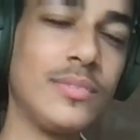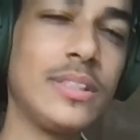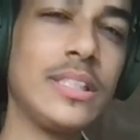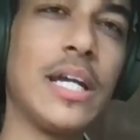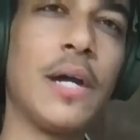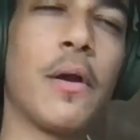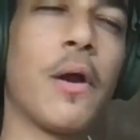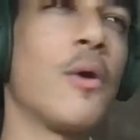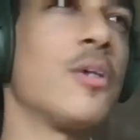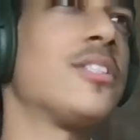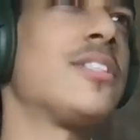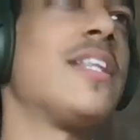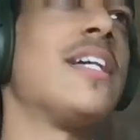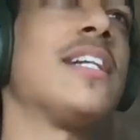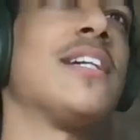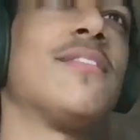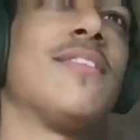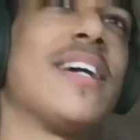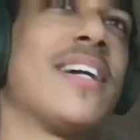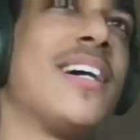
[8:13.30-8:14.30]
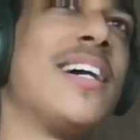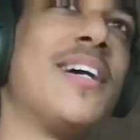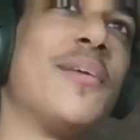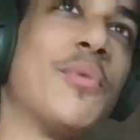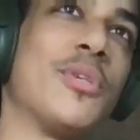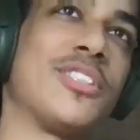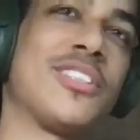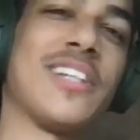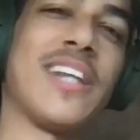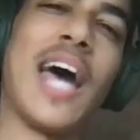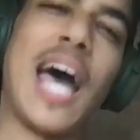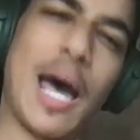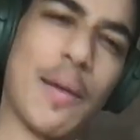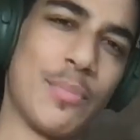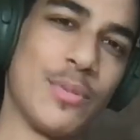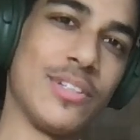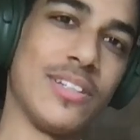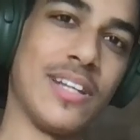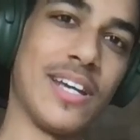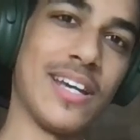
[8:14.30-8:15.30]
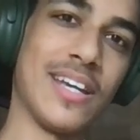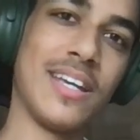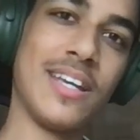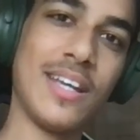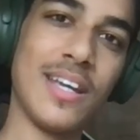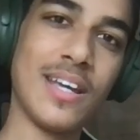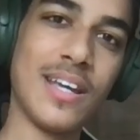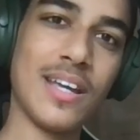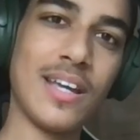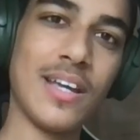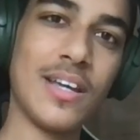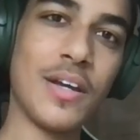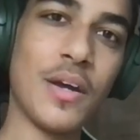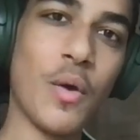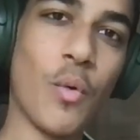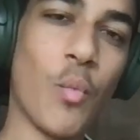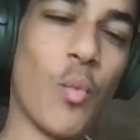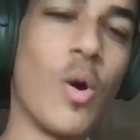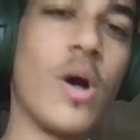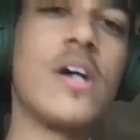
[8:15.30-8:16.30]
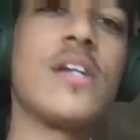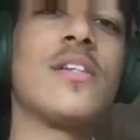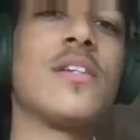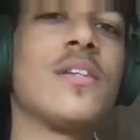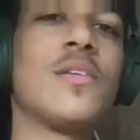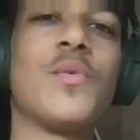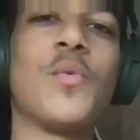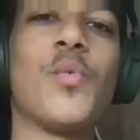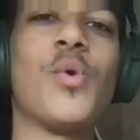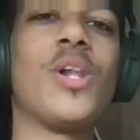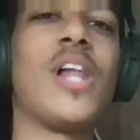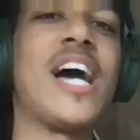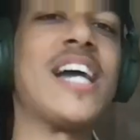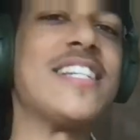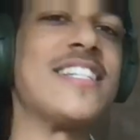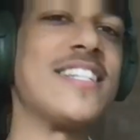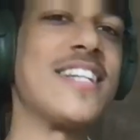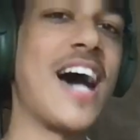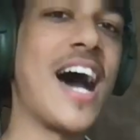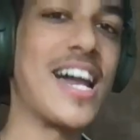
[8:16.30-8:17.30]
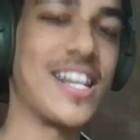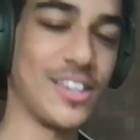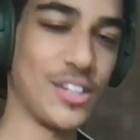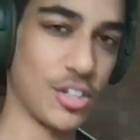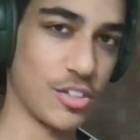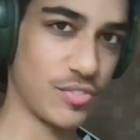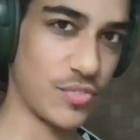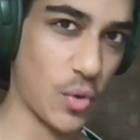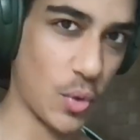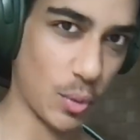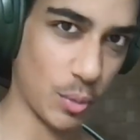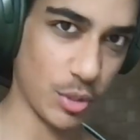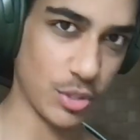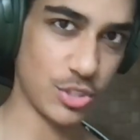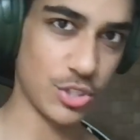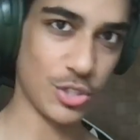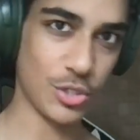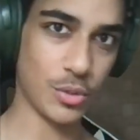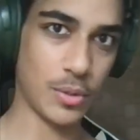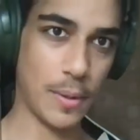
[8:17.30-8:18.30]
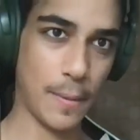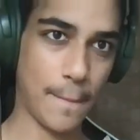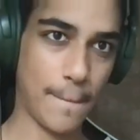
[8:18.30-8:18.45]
I'd always think of like, what's going to happen today? What will I not look forward to?